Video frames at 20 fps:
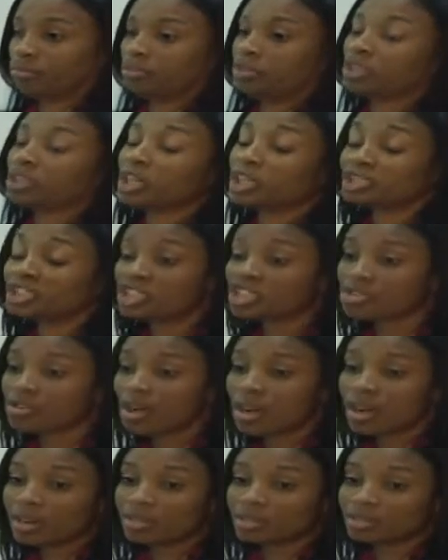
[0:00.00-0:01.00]
dirty
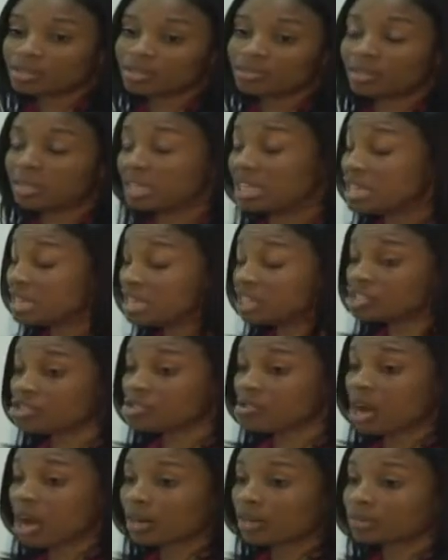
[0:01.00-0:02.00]
trucks, leaky
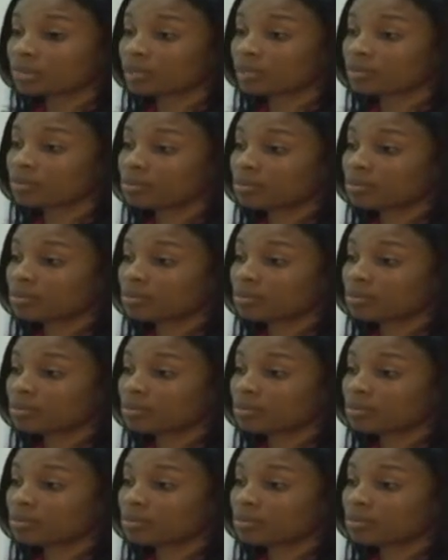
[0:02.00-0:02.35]
trucks.